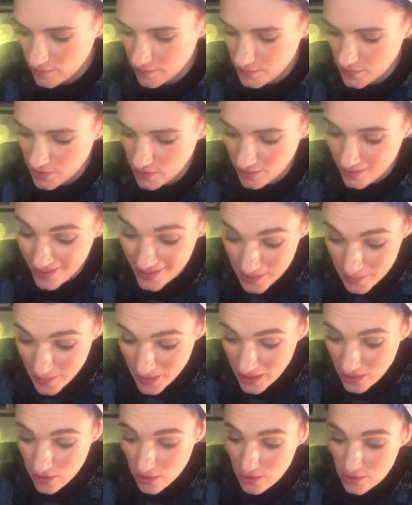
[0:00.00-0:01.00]
Put the lid
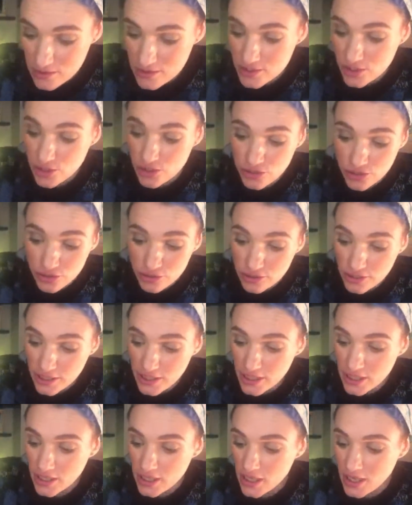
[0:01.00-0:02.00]
back on
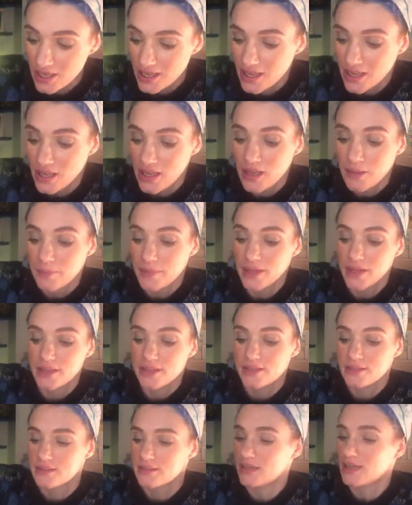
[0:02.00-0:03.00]
securely,
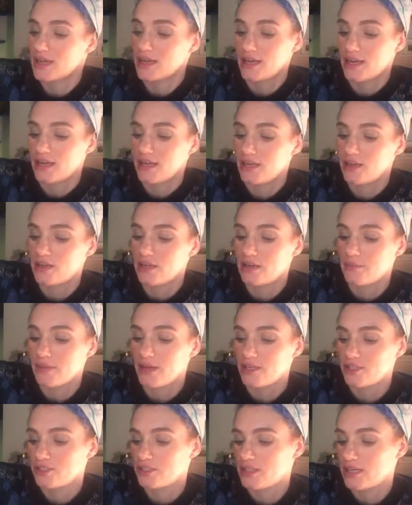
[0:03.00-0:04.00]
because I can
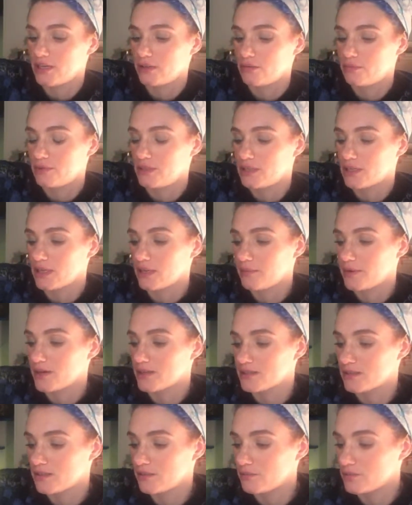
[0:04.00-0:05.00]
imagine that I would be the kind of person
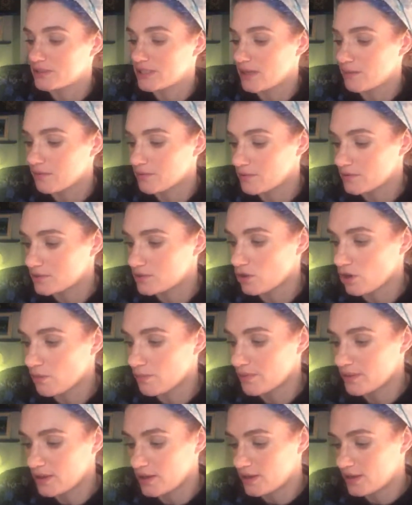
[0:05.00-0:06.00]
that would tip up top of
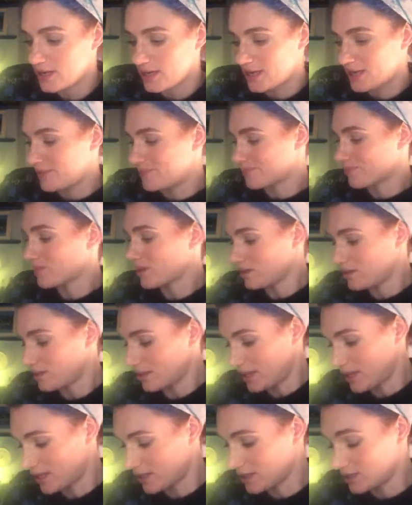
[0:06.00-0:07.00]
that,
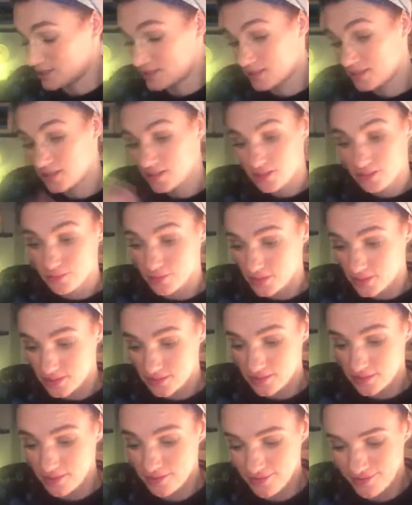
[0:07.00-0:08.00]
like the glitter would
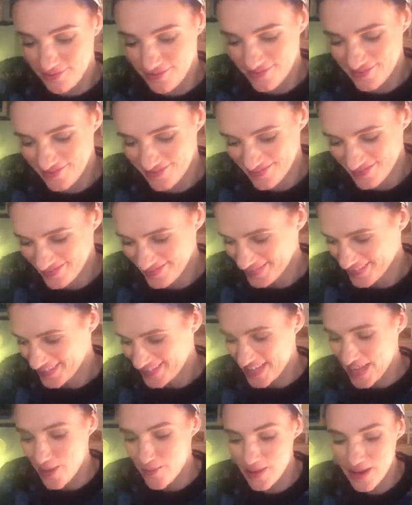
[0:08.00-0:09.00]

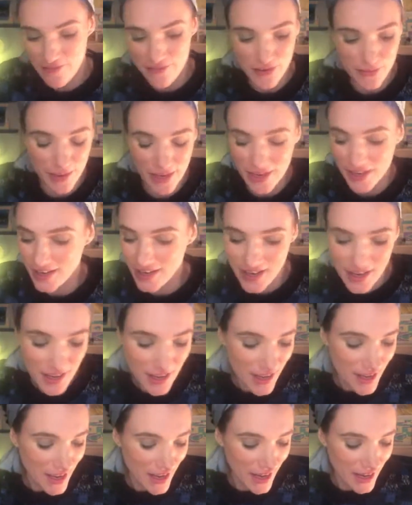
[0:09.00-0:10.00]
tip everywhere,
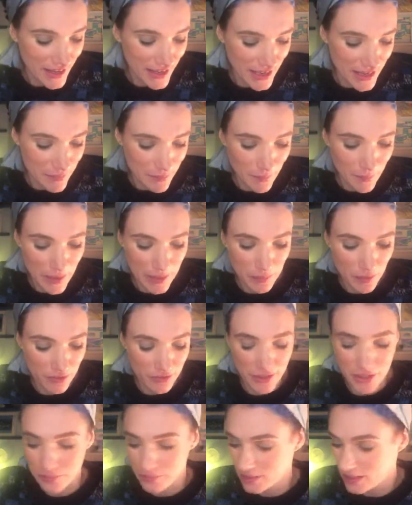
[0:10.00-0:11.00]
and then my
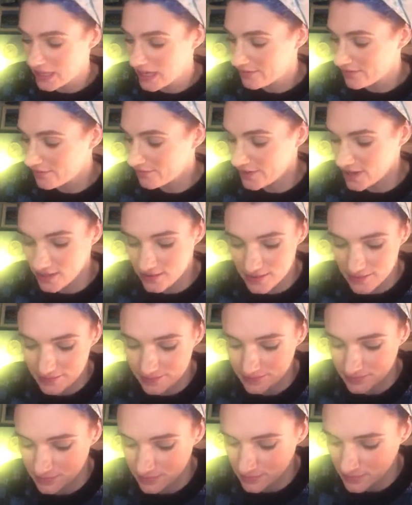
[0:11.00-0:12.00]
boyfriend will have a fit
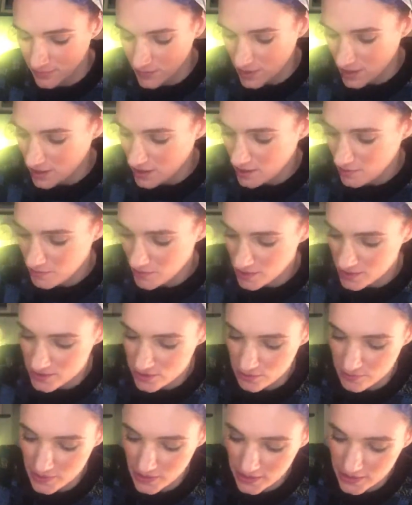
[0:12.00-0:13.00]
because there's a
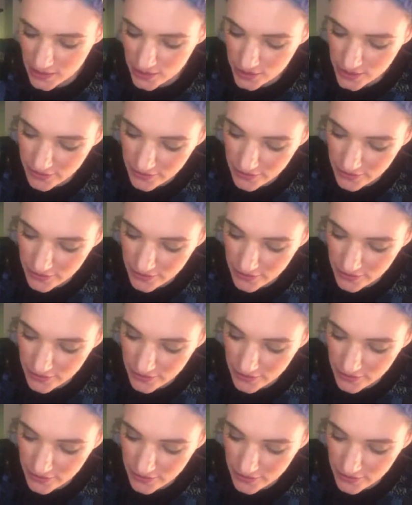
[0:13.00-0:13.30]
big glitter